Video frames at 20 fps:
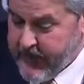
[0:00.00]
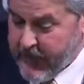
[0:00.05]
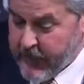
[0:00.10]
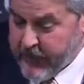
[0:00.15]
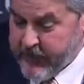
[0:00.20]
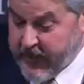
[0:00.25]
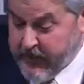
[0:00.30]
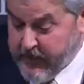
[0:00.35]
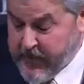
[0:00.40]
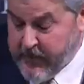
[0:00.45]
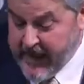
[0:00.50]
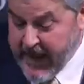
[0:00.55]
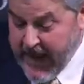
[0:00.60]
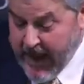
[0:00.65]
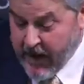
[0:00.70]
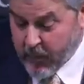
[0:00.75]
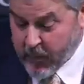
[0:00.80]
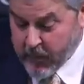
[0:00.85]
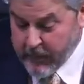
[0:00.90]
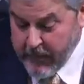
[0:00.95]
There seemed to be
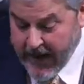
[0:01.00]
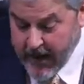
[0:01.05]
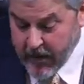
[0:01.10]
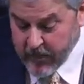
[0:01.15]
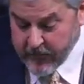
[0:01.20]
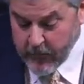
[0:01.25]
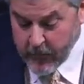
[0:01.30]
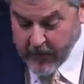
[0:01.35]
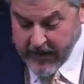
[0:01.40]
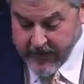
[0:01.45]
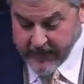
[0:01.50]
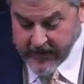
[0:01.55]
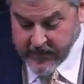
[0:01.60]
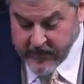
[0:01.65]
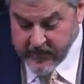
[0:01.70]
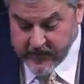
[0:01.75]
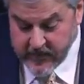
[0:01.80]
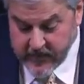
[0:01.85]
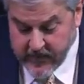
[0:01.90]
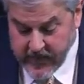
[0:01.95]
outward powerful
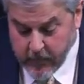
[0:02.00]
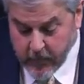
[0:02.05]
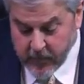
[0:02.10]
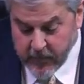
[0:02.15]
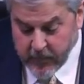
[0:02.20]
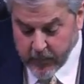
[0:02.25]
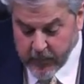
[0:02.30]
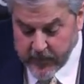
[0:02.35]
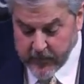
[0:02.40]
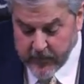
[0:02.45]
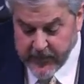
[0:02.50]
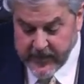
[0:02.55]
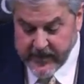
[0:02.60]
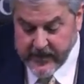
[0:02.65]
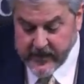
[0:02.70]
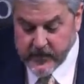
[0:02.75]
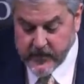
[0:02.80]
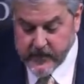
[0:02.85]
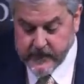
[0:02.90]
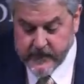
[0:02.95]
evidence that they were the real
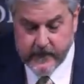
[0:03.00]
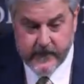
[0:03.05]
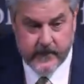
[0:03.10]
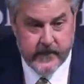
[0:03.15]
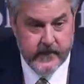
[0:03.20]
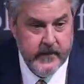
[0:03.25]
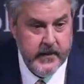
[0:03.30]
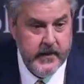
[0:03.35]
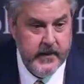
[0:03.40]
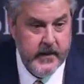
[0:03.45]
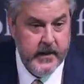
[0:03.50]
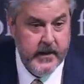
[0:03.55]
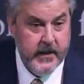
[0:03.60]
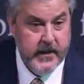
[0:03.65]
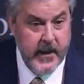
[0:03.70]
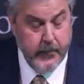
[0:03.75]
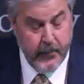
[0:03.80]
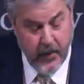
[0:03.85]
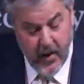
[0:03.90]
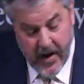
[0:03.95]
deal.
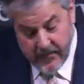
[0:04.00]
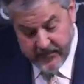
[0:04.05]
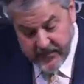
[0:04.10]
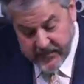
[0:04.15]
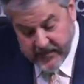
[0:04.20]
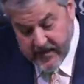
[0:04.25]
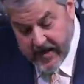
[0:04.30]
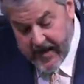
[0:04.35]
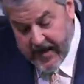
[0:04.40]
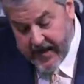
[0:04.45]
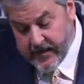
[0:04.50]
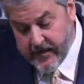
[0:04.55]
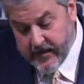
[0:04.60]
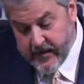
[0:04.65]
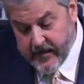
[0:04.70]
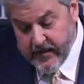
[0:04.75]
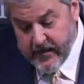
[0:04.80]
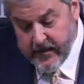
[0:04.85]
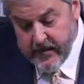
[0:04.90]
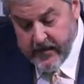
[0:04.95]
They prophesied
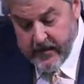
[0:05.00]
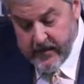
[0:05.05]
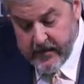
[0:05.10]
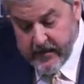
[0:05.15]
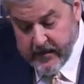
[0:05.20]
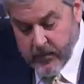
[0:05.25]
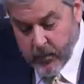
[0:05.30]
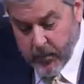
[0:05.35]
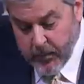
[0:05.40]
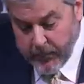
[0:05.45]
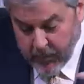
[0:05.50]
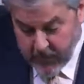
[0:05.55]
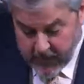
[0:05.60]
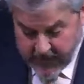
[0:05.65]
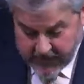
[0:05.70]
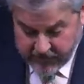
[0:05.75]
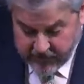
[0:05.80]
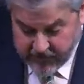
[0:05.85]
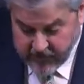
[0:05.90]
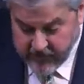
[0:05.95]
or
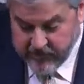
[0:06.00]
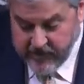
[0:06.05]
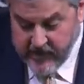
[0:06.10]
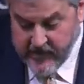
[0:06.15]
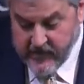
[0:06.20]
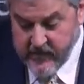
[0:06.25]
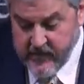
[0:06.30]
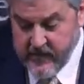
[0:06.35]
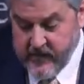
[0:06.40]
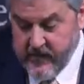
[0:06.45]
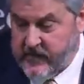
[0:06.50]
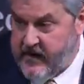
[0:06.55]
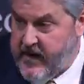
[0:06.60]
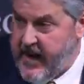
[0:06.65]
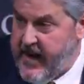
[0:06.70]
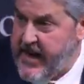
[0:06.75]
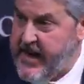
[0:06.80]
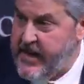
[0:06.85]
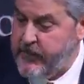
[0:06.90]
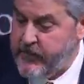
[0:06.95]
preached in Jesus'
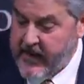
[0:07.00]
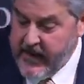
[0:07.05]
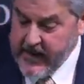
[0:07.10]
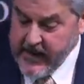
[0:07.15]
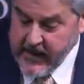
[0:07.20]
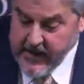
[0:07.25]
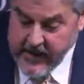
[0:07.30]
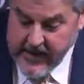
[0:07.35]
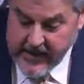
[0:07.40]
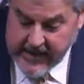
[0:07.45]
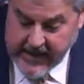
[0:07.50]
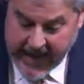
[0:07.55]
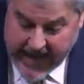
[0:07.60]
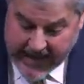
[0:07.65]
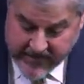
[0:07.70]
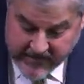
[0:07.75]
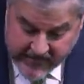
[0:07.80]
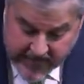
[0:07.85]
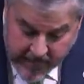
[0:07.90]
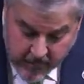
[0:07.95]
name. They
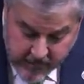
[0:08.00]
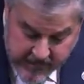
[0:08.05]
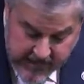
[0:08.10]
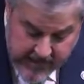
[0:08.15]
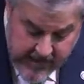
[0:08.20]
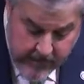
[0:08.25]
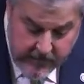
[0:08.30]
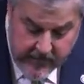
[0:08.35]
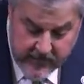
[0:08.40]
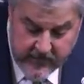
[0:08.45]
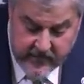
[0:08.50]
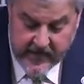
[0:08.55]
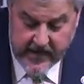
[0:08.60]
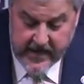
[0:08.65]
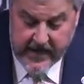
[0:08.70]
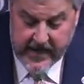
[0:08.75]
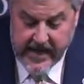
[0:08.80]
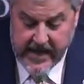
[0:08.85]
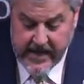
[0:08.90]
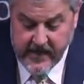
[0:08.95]
cast out demons
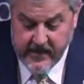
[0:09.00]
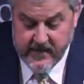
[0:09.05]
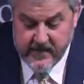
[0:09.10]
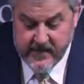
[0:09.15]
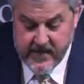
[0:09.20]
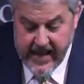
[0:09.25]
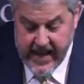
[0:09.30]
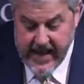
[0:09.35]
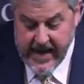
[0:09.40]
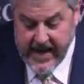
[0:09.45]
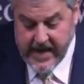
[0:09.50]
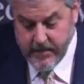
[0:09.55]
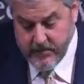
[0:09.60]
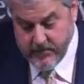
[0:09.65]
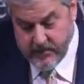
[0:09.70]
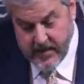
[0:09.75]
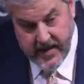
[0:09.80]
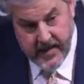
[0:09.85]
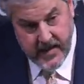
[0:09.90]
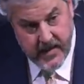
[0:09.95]
in his
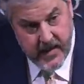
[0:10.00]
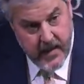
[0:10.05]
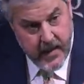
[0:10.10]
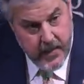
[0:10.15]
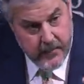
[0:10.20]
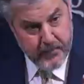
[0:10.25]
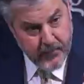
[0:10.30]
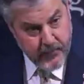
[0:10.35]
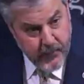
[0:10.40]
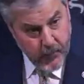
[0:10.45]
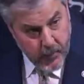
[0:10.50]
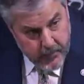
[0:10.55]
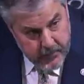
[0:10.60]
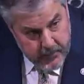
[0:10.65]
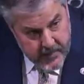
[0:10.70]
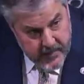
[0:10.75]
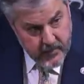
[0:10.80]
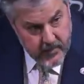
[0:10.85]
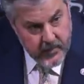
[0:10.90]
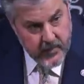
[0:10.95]
name. They
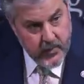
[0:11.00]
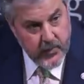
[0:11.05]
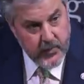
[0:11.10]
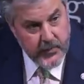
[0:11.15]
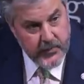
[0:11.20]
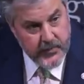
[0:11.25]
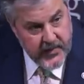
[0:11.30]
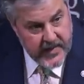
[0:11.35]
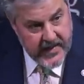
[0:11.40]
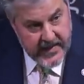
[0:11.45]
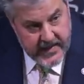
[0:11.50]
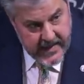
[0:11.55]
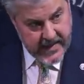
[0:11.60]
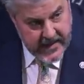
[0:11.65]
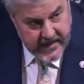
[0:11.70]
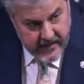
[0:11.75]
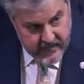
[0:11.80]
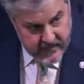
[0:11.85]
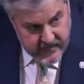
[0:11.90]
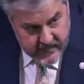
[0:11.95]
performed miracles in
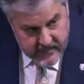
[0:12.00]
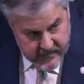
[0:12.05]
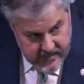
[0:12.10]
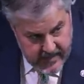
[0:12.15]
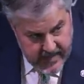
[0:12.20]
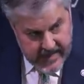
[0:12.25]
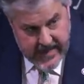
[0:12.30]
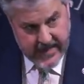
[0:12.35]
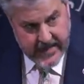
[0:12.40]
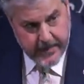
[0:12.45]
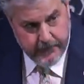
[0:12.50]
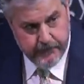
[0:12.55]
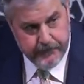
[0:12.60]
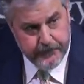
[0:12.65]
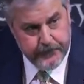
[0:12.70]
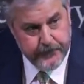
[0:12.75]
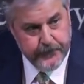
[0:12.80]
his name.